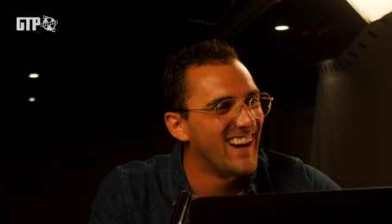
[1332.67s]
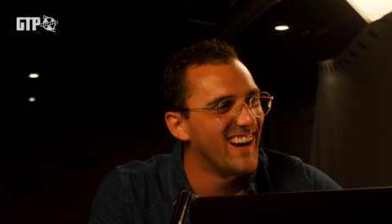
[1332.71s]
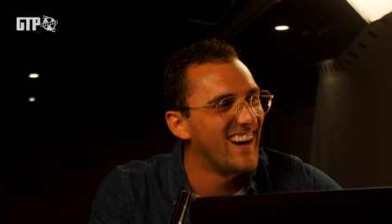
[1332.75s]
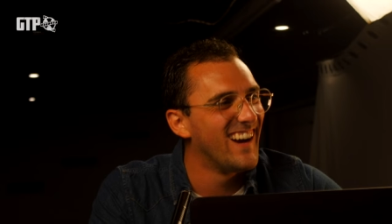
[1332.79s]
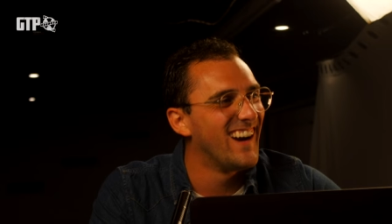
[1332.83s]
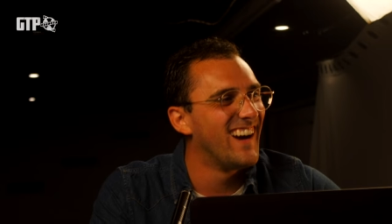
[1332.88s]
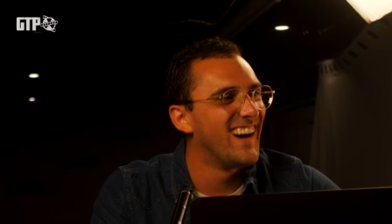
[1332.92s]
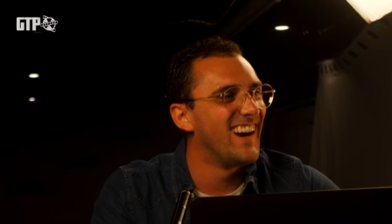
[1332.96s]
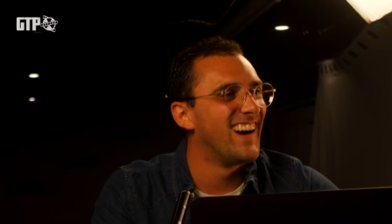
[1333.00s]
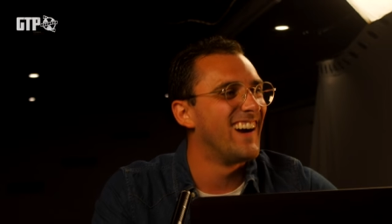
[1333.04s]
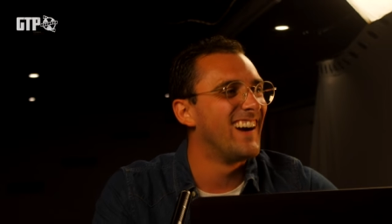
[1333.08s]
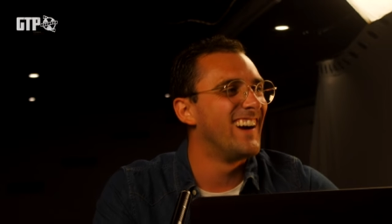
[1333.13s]

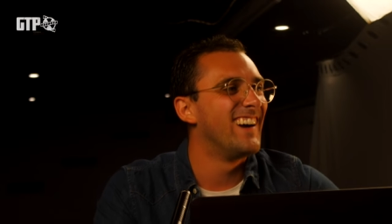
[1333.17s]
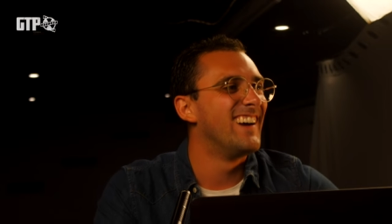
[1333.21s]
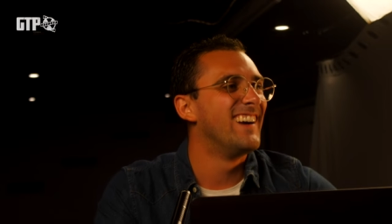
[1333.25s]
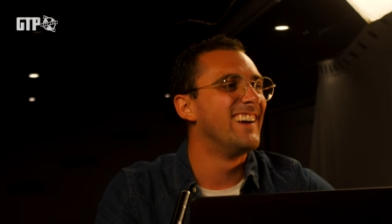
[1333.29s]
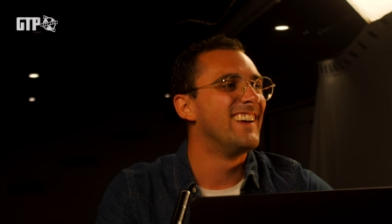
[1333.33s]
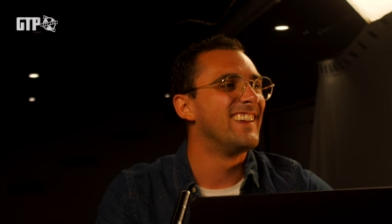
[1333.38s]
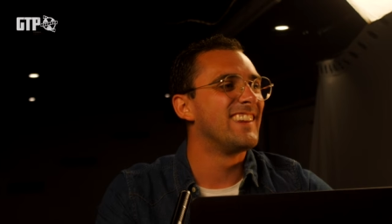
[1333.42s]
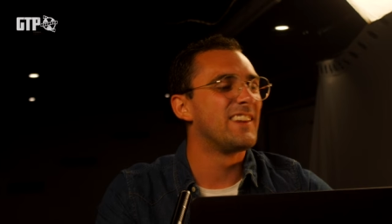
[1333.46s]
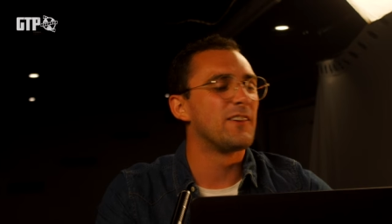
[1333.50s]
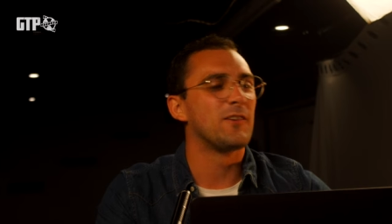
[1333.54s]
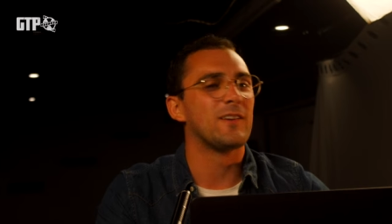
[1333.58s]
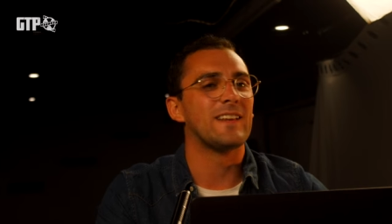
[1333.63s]
Um,
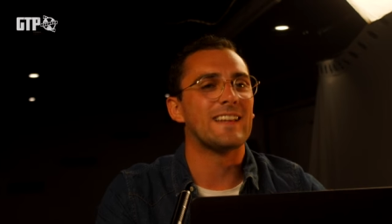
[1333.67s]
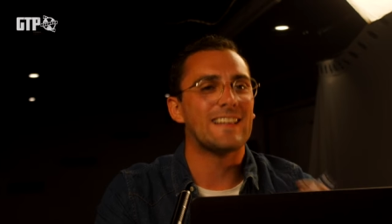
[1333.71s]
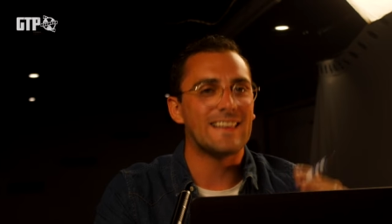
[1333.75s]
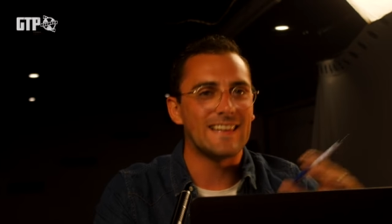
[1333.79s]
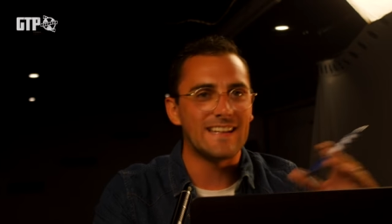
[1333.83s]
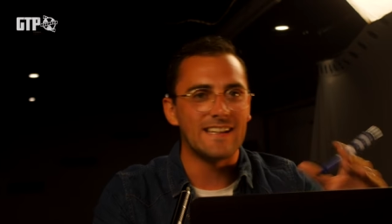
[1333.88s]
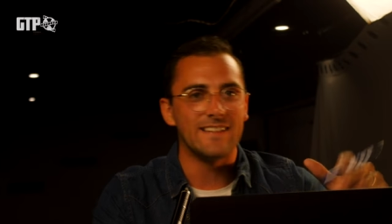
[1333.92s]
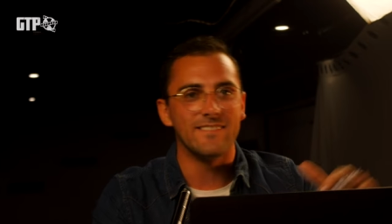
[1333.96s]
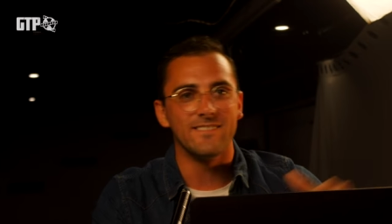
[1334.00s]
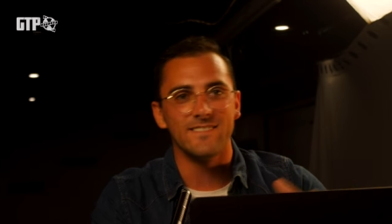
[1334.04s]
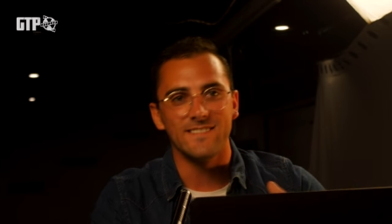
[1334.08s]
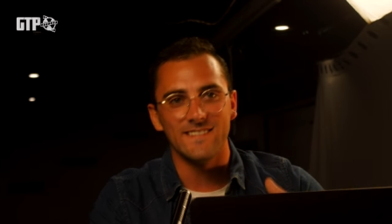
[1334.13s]
they were like,
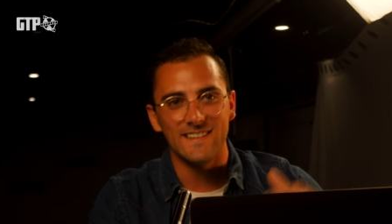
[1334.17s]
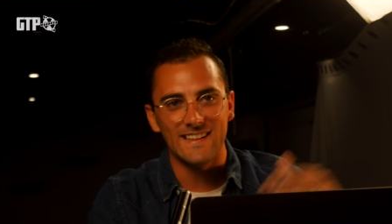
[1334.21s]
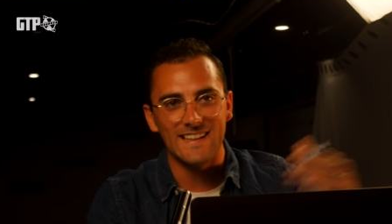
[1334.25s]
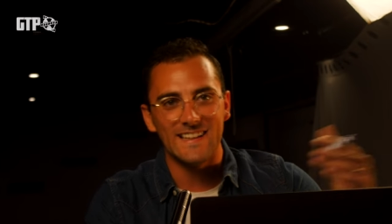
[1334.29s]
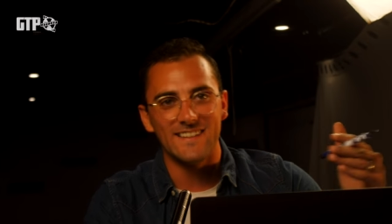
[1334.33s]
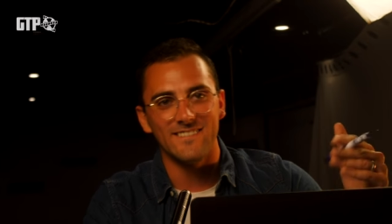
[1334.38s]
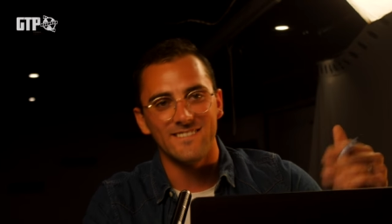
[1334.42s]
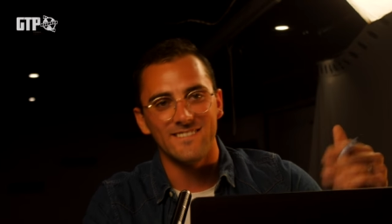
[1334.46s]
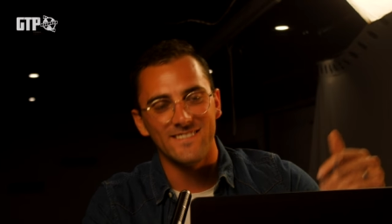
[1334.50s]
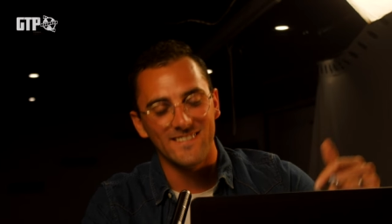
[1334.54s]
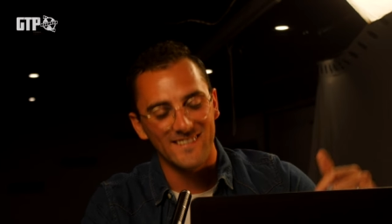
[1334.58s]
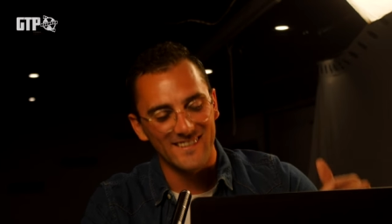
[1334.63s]
leave, so,
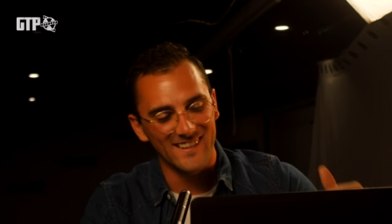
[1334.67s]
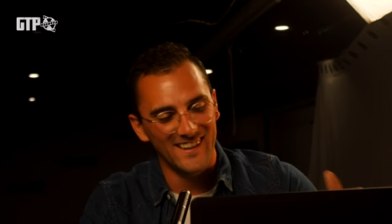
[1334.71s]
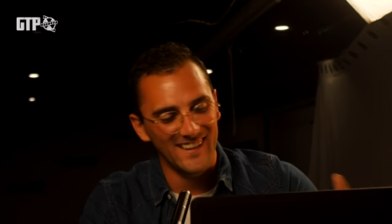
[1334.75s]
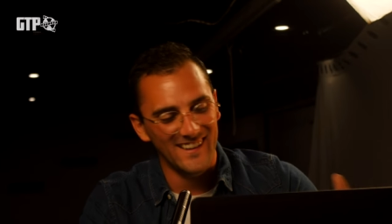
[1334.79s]
leave.